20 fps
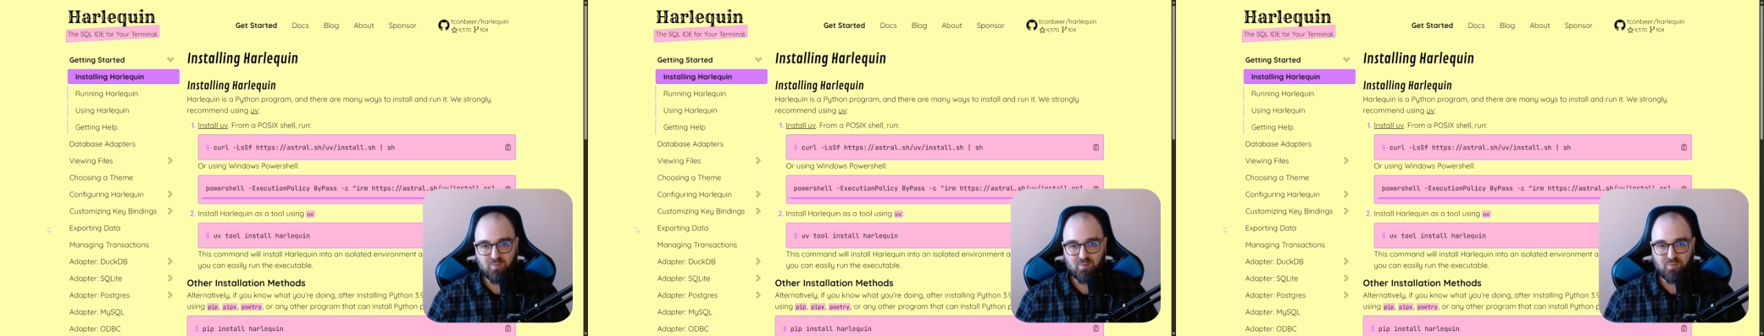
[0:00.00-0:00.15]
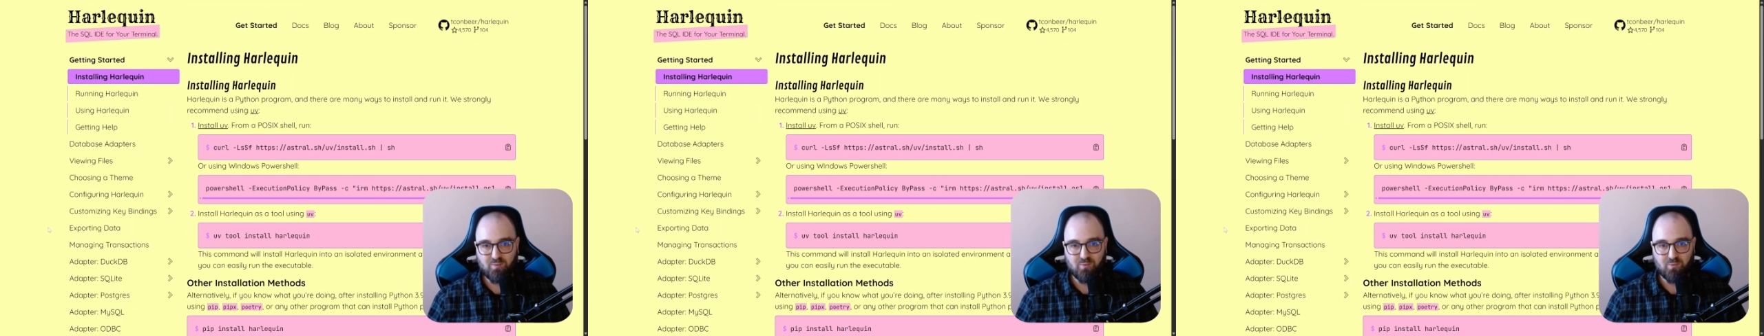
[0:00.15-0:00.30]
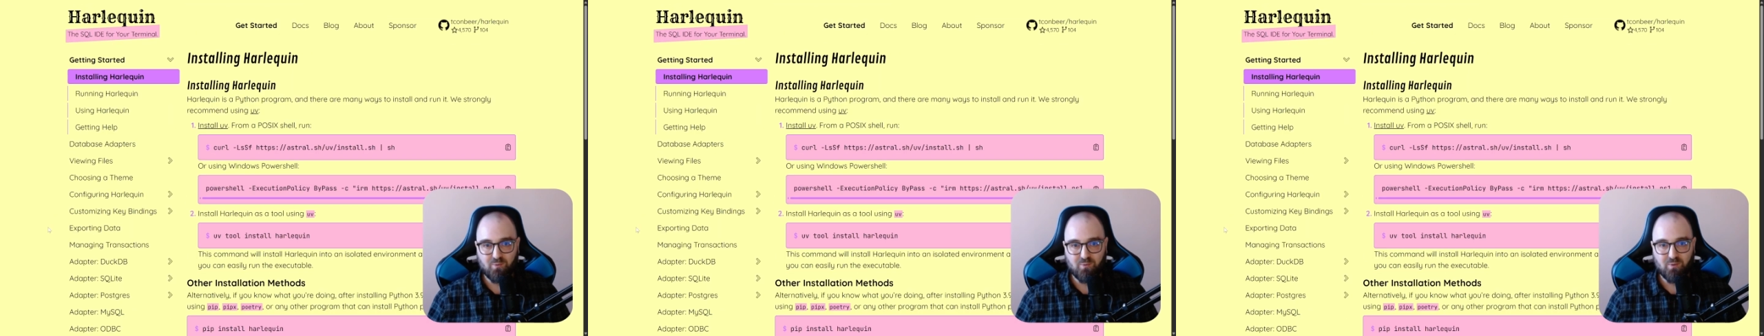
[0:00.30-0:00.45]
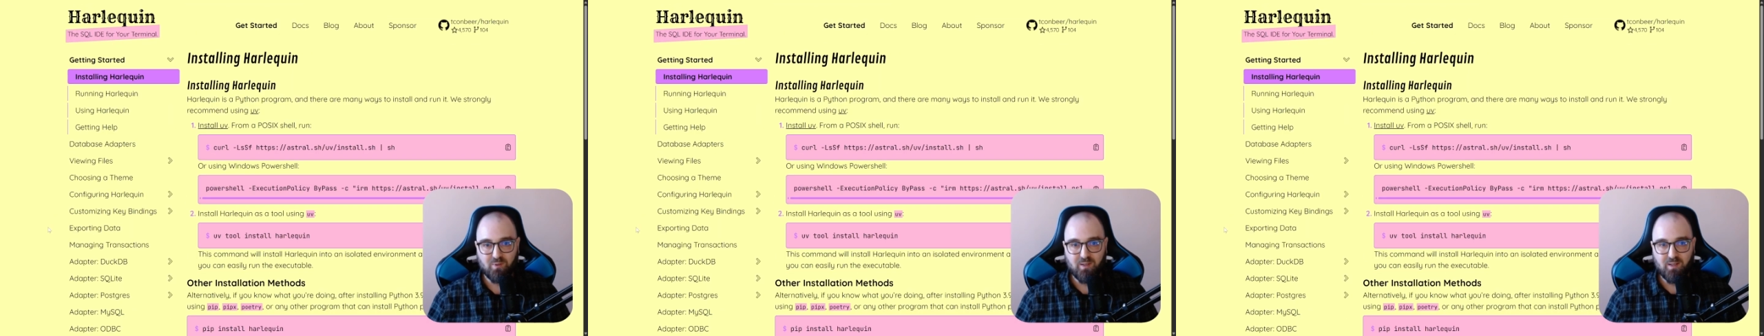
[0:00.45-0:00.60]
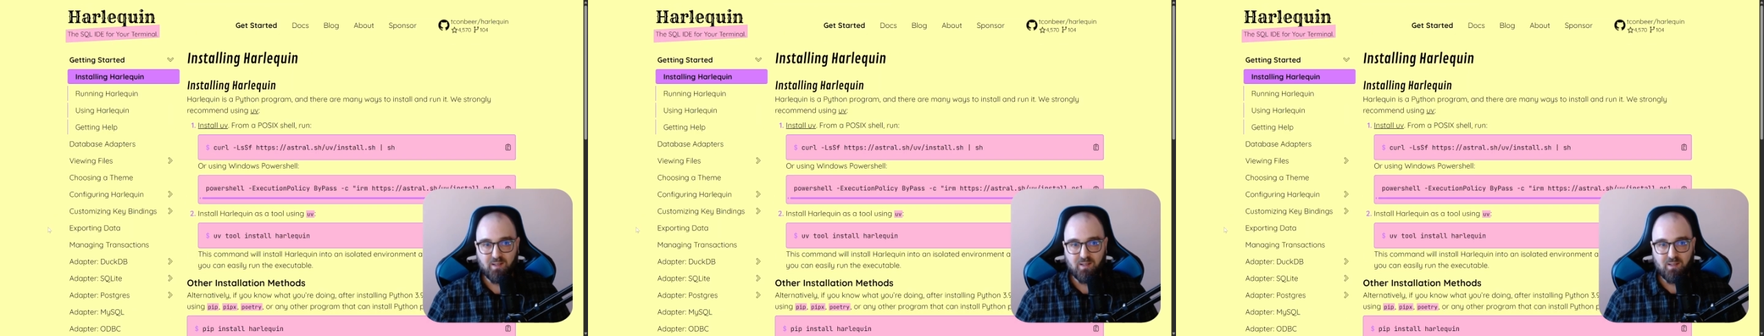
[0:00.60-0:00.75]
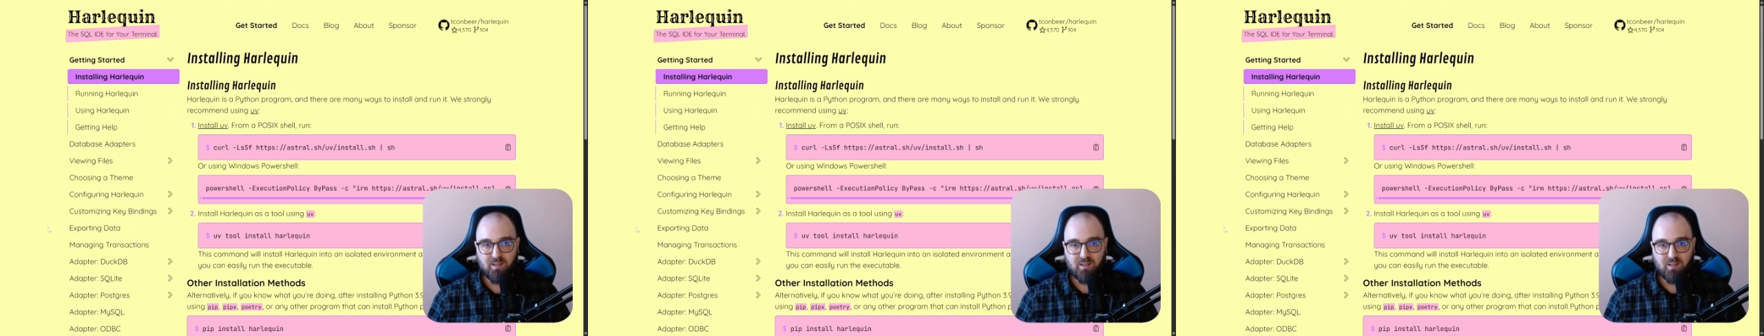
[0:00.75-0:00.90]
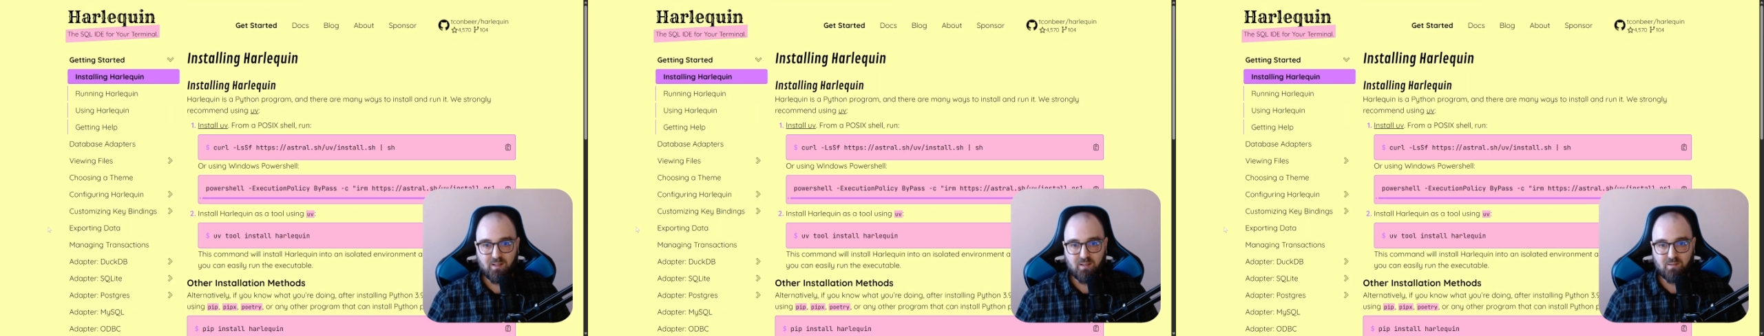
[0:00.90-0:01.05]
so
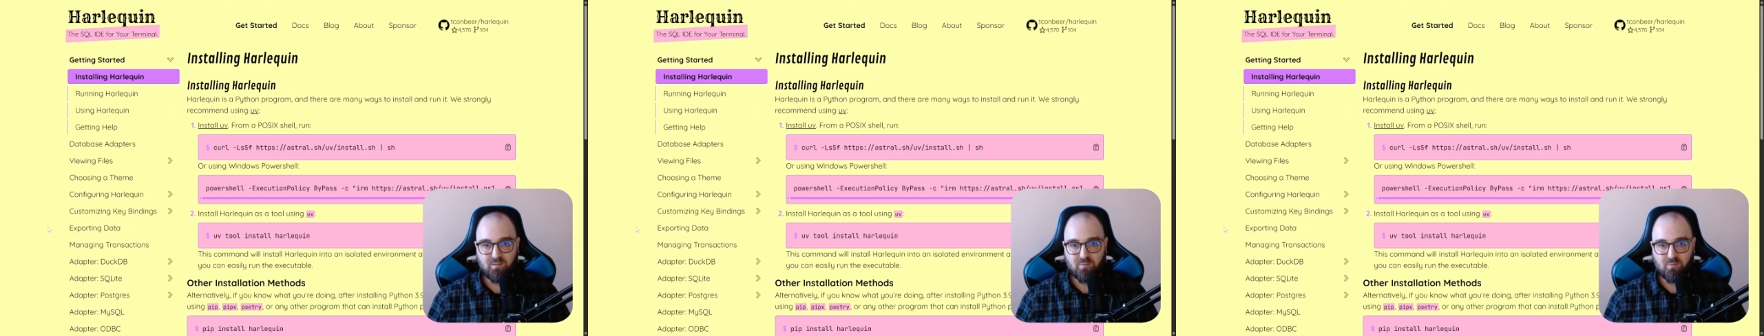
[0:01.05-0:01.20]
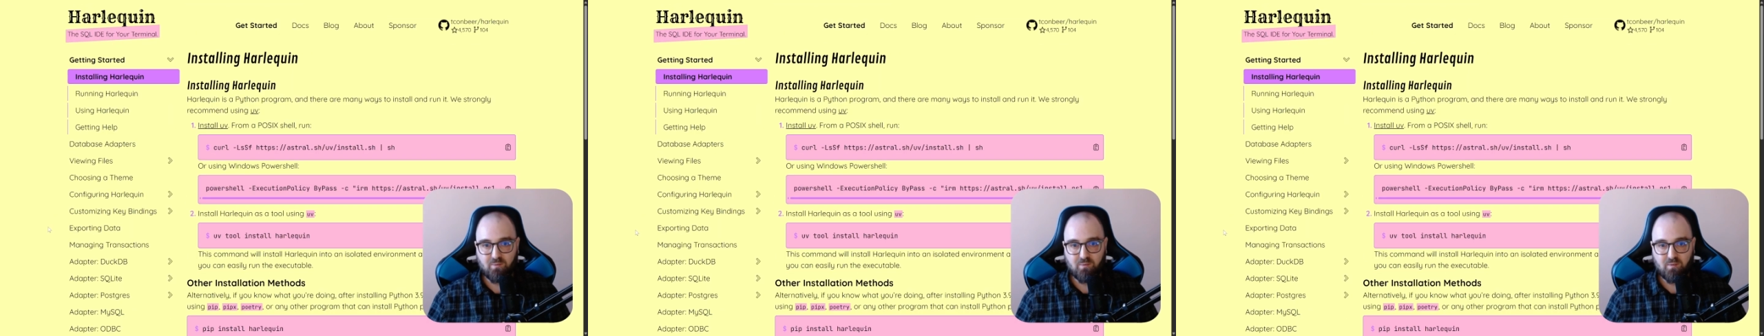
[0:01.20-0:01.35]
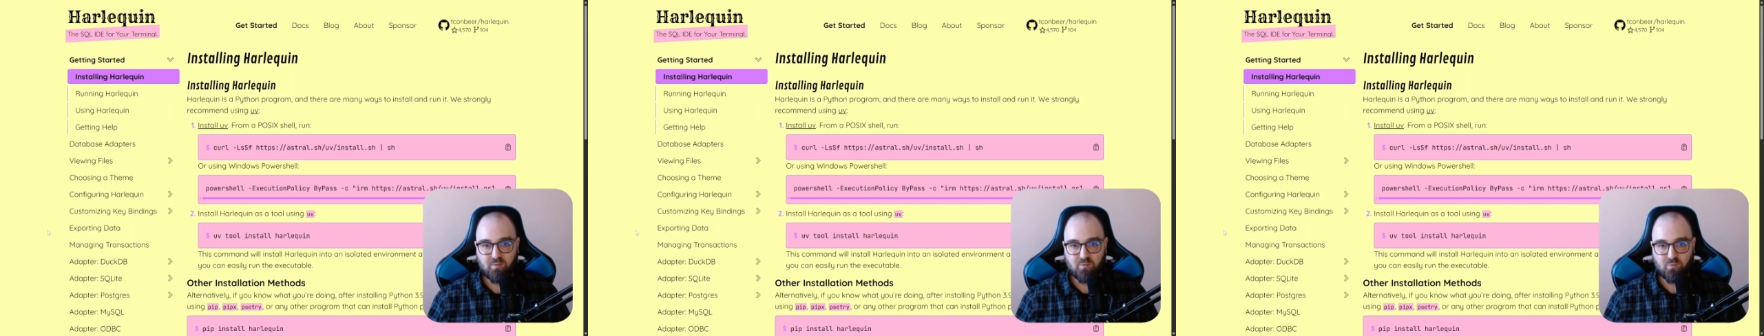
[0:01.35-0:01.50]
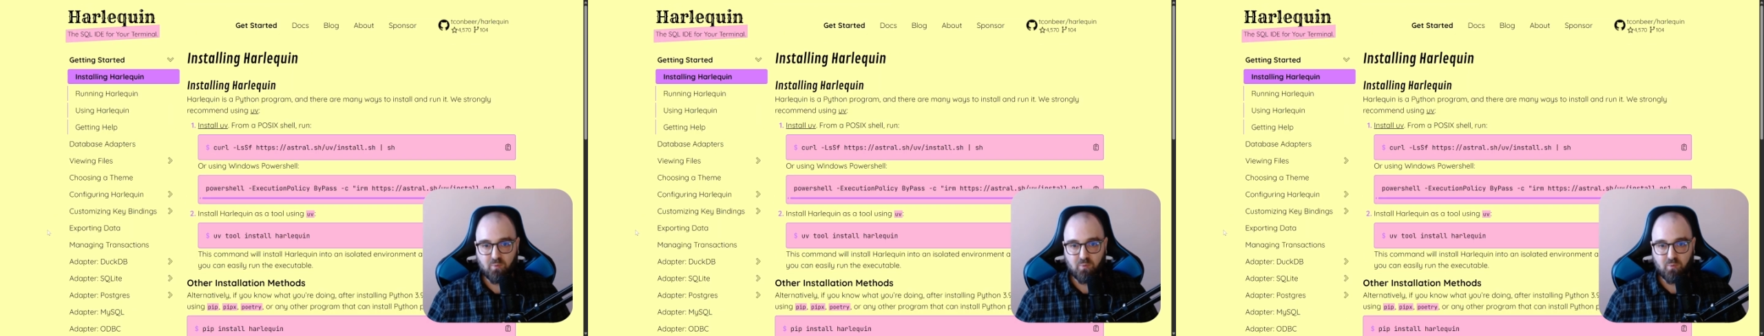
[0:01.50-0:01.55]
it's